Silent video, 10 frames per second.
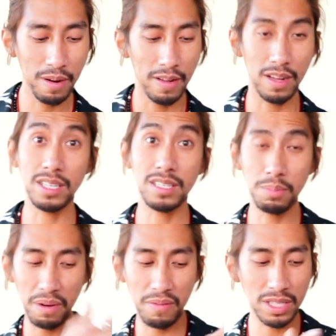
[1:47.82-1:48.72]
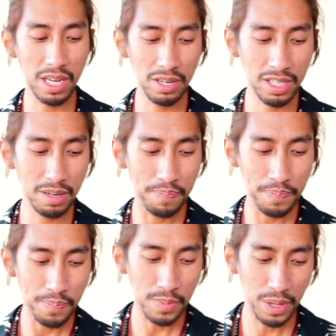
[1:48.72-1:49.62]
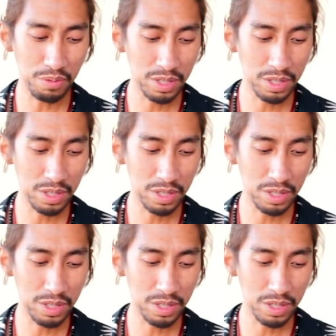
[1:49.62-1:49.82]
because that's a previous energy. If